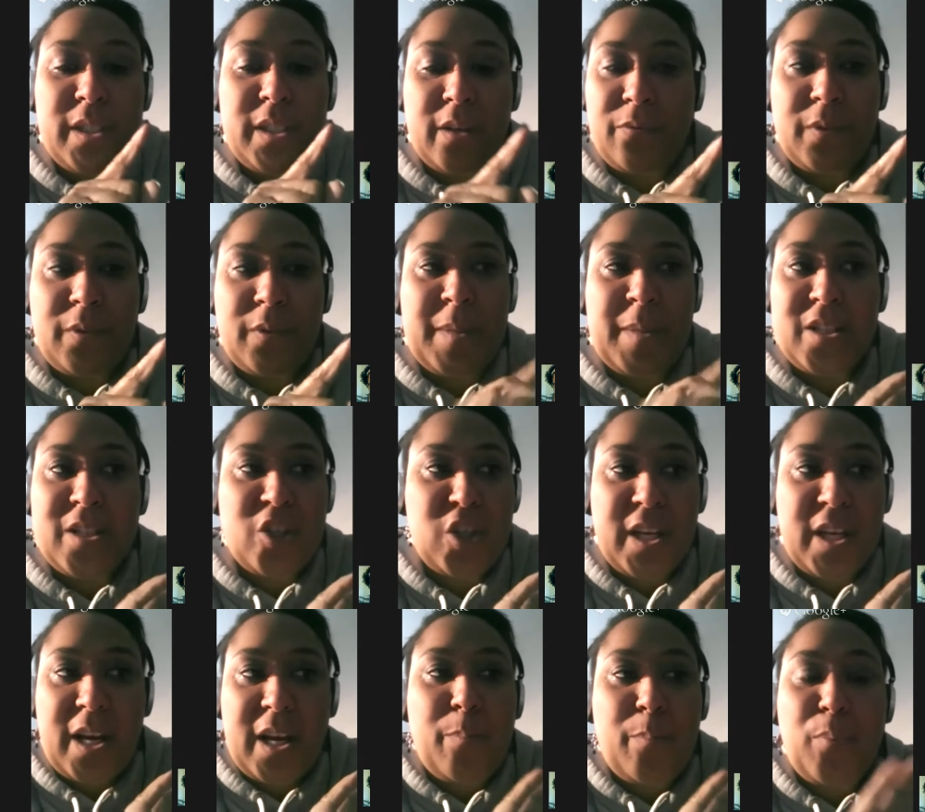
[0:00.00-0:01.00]
it's
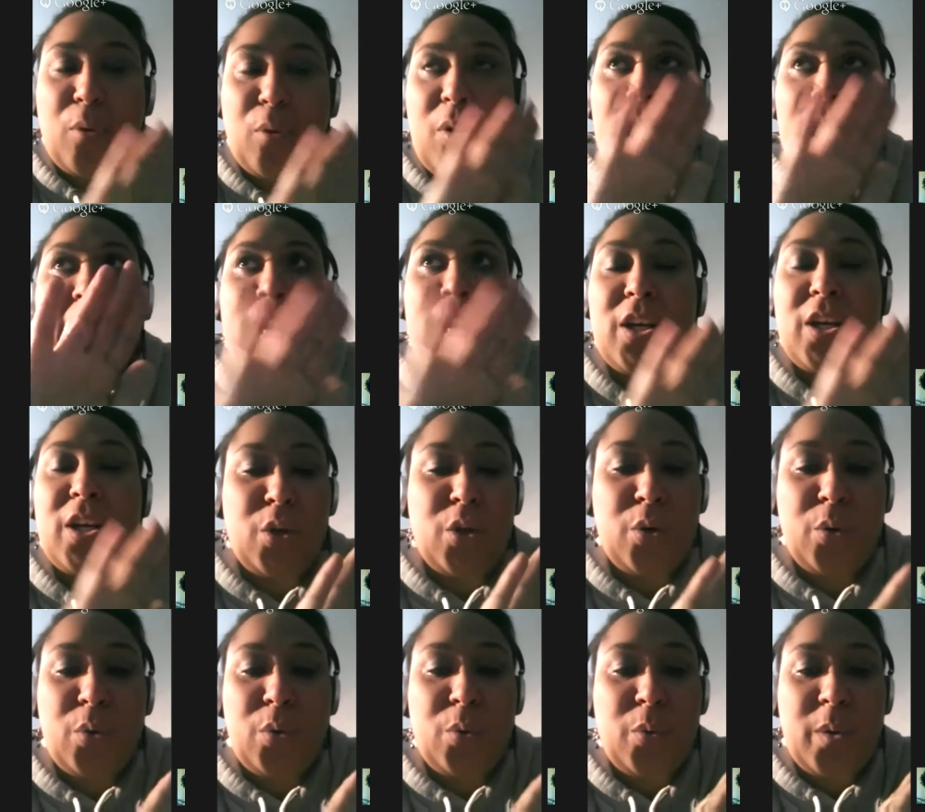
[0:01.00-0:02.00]
just like a brand
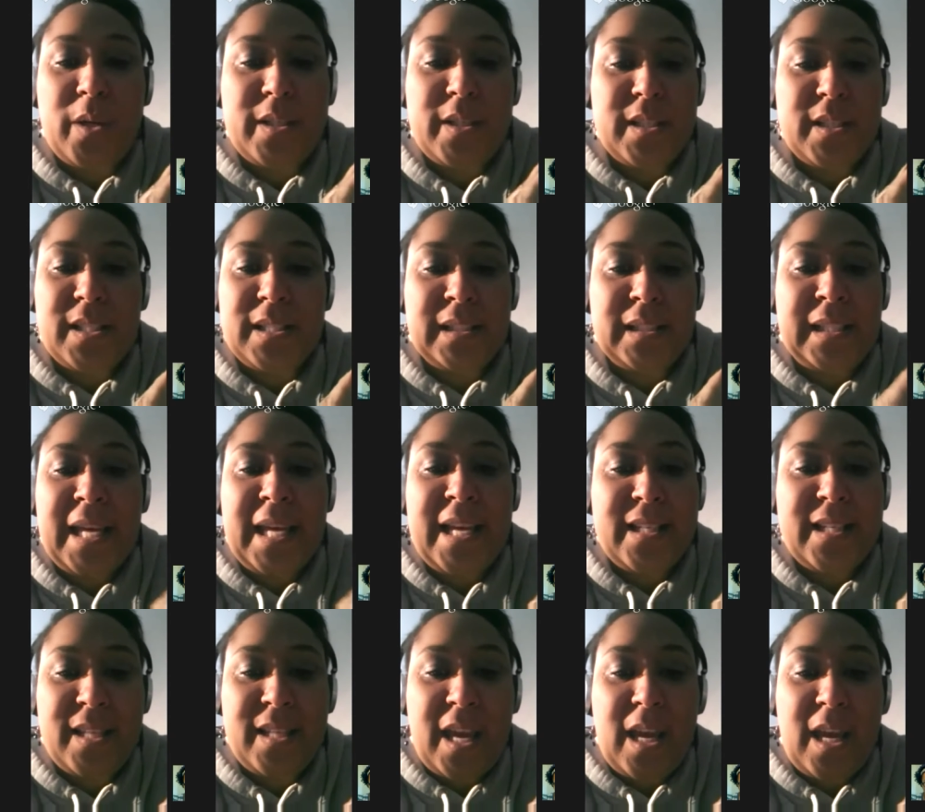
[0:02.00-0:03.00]
new
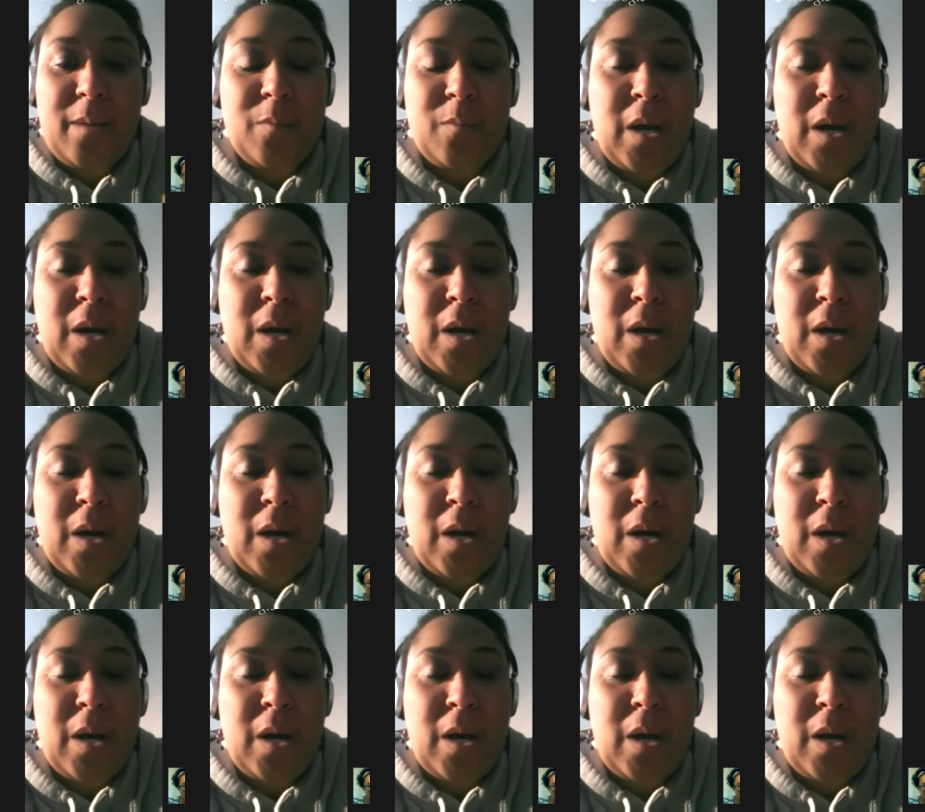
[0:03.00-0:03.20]
landscape.